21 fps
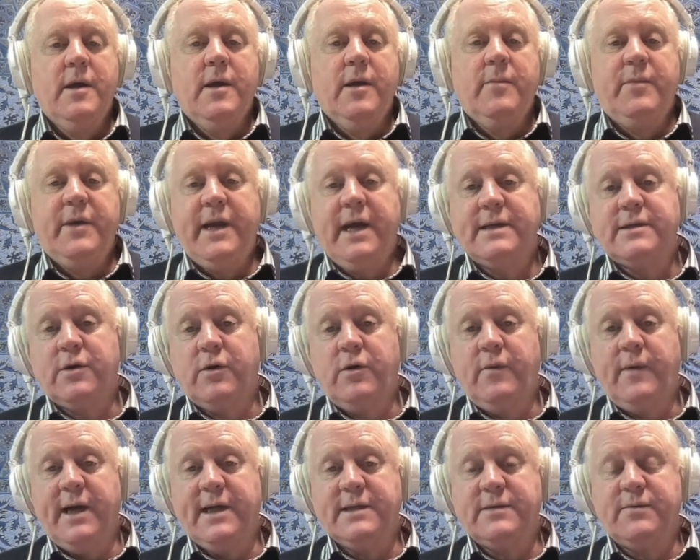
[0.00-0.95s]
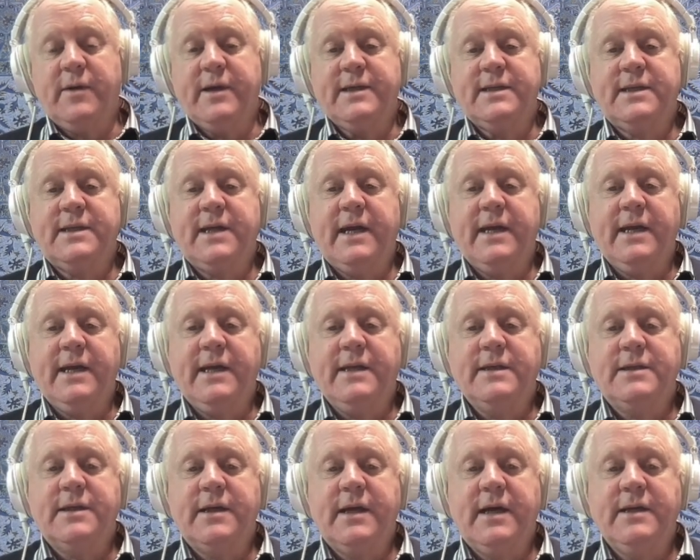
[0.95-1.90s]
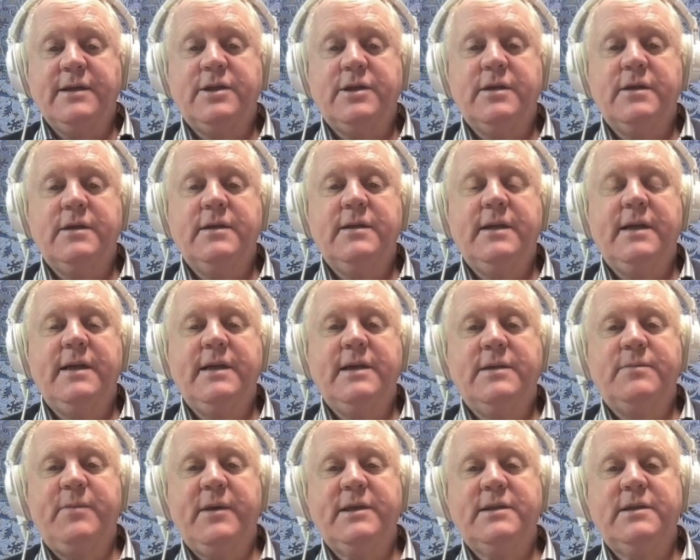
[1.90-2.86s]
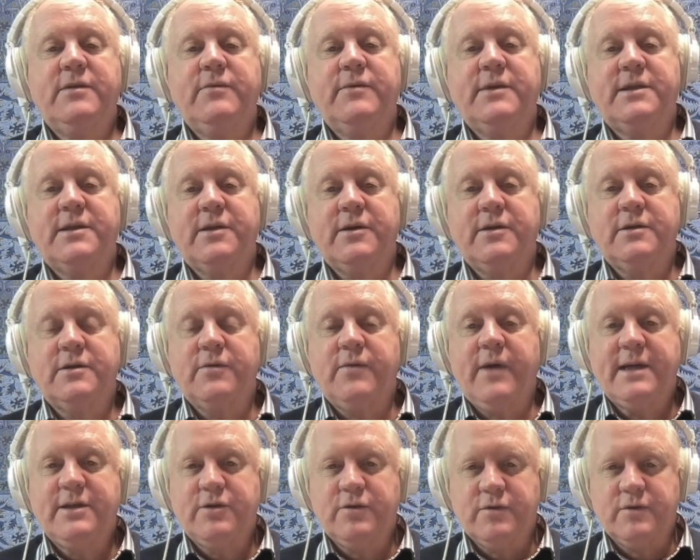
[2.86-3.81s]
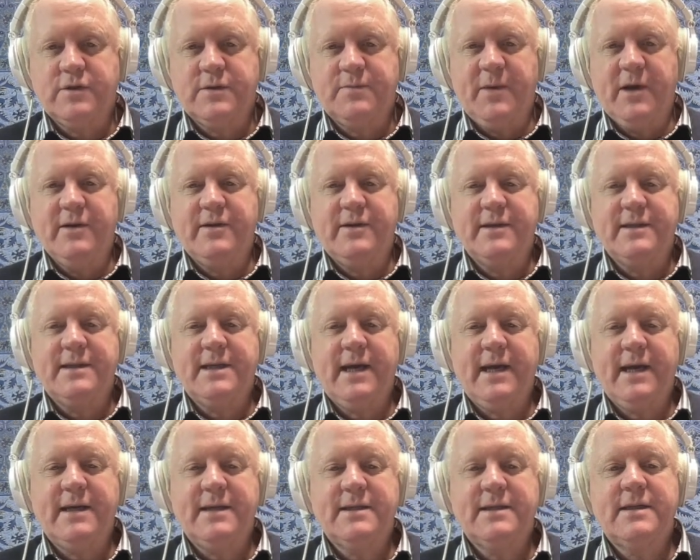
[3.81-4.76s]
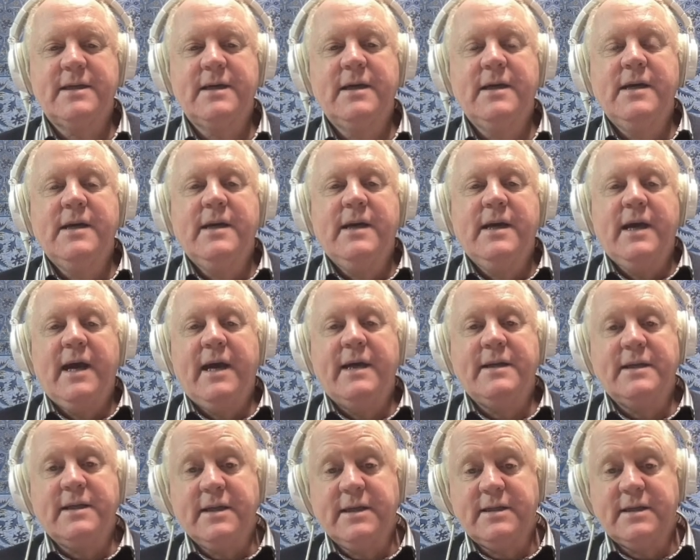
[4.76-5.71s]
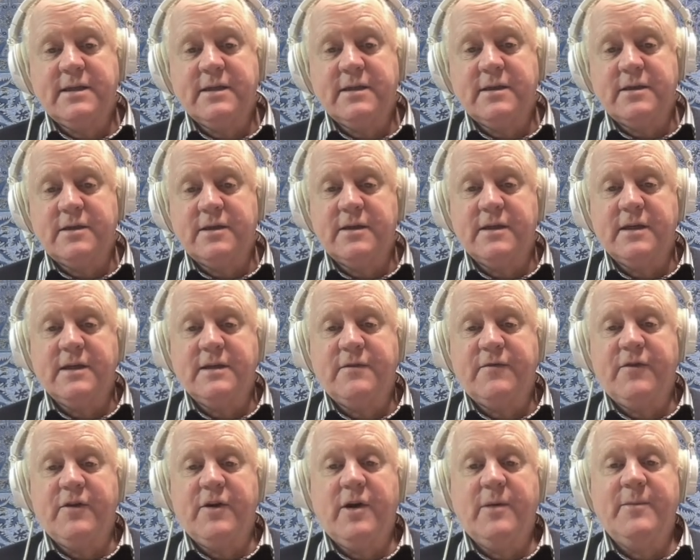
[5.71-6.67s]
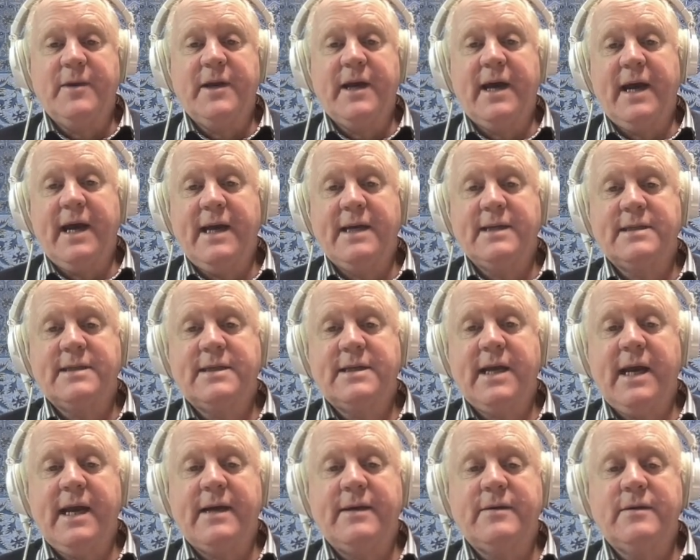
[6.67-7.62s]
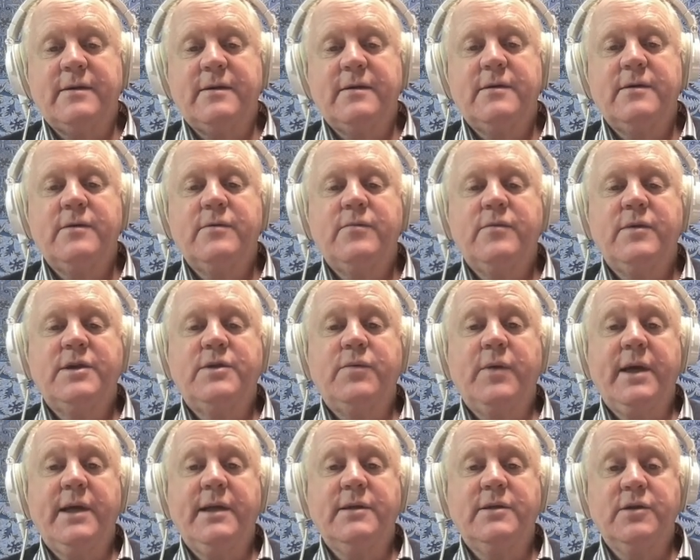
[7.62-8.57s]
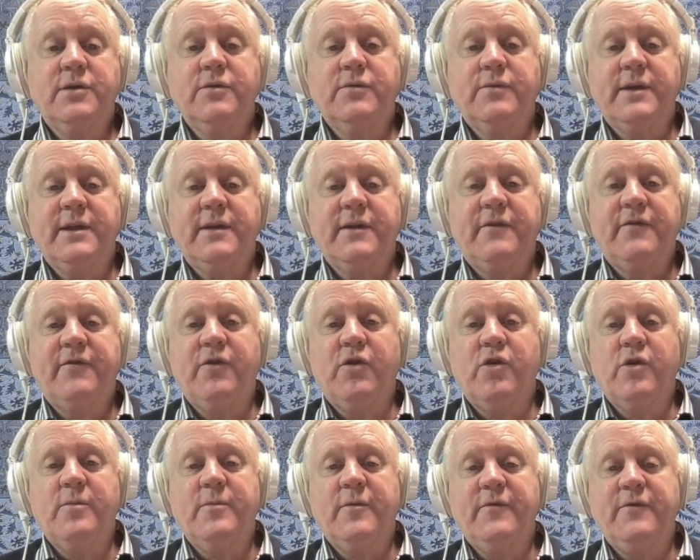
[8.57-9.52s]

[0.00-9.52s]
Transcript: But as always when studying intonation, it is best to return to actual spoken text and listen to these phenomena as sound, which we can do in this forum of